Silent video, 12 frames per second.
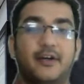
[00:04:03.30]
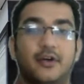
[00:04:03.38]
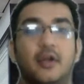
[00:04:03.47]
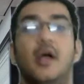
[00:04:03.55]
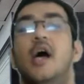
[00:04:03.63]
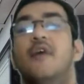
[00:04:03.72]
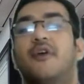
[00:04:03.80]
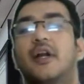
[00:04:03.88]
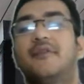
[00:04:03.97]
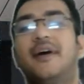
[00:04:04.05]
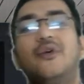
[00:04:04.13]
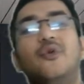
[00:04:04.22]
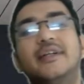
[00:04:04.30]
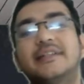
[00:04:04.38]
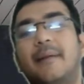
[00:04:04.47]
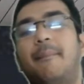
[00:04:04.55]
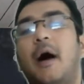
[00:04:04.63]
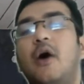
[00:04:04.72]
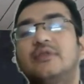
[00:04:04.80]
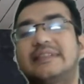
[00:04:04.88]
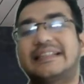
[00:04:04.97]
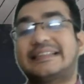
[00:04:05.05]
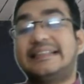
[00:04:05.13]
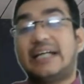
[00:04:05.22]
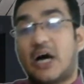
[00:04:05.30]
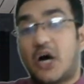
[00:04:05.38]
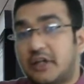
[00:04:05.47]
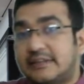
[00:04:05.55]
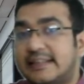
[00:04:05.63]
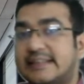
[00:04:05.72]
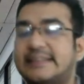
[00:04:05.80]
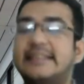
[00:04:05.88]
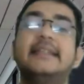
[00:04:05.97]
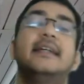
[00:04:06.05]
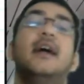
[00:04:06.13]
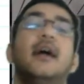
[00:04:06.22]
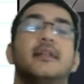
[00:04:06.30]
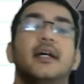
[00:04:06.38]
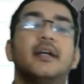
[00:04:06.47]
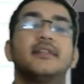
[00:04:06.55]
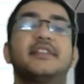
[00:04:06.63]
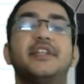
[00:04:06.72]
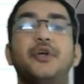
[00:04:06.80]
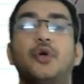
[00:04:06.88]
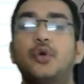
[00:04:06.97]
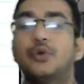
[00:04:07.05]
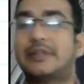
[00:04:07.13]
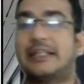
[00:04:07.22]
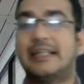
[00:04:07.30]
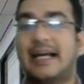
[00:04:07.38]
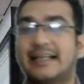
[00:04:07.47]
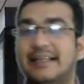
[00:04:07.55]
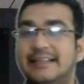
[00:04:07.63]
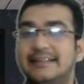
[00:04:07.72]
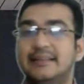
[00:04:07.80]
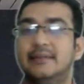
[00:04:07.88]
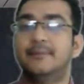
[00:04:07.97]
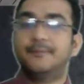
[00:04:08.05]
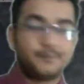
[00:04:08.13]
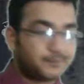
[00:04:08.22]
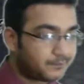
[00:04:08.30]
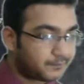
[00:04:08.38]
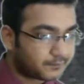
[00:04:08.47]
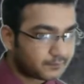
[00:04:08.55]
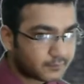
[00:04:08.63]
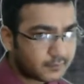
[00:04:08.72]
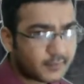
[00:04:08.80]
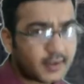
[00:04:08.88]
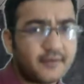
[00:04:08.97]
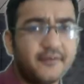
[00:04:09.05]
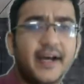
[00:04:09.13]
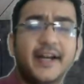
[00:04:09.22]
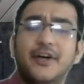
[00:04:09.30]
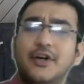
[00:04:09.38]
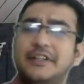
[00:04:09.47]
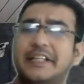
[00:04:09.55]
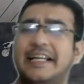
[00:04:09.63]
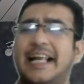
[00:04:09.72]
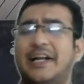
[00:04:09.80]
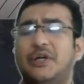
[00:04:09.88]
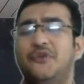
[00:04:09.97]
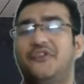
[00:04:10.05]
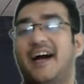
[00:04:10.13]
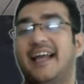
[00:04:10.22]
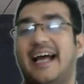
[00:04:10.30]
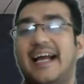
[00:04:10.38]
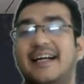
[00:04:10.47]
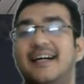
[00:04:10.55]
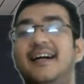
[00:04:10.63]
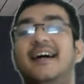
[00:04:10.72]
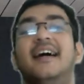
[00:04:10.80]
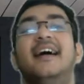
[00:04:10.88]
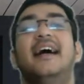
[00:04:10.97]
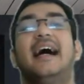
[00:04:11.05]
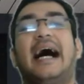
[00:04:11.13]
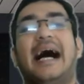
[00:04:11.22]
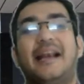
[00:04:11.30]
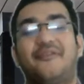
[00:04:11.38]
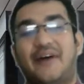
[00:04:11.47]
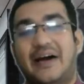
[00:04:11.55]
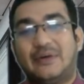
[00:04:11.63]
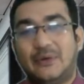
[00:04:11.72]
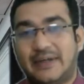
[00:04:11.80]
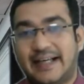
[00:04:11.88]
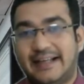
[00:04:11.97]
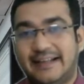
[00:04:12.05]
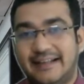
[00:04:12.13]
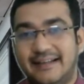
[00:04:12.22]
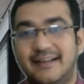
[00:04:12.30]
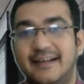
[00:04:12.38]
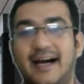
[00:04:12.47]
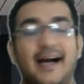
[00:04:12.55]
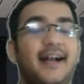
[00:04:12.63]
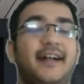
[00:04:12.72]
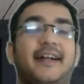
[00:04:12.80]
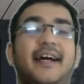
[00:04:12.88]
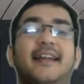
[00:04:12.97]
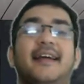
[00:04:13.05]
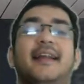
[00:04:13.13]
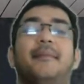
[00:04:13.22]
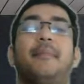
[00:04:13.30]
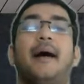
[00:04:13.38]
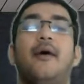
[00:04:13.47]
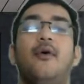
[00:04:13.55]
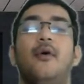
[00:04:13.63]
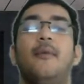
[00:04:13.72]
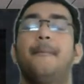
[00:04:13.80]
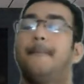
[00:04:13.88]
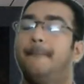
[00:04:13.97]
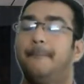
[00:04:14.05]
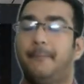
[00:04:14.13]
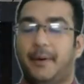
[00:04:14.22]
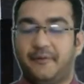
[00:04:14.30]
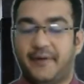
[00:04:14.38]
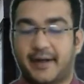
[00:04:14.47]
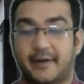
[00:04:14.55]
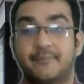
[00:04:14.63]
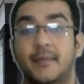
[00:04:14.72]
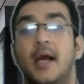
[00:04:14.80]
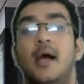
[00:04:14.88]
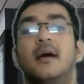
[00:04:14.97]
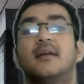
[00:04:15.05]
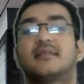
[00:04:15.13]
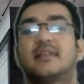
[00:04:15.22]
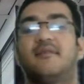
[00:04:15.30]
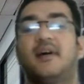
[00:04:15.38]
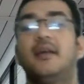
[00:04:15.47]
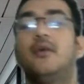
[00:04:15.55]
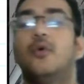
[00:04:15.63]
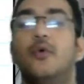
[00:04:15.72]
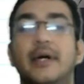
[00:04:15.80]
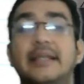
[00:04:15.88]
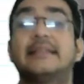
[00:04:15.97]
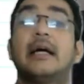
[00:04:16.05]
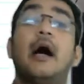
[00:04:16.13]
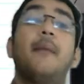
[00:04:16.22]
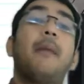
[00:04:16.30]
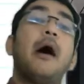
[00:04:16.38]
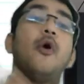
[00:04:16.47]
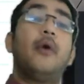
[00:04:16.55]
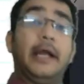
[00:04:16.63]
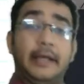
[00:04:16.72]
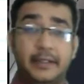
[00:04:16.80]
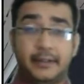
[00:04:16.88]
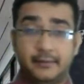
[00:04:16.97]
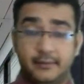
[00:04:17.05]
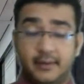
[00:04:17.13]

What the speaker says: good. For the one who is above 60 or 60, the 0 to 3 lakh is very good. 3 lakh to 5 lakh, and 5 to 10, and 10 and above, perfect. Someone who is above 80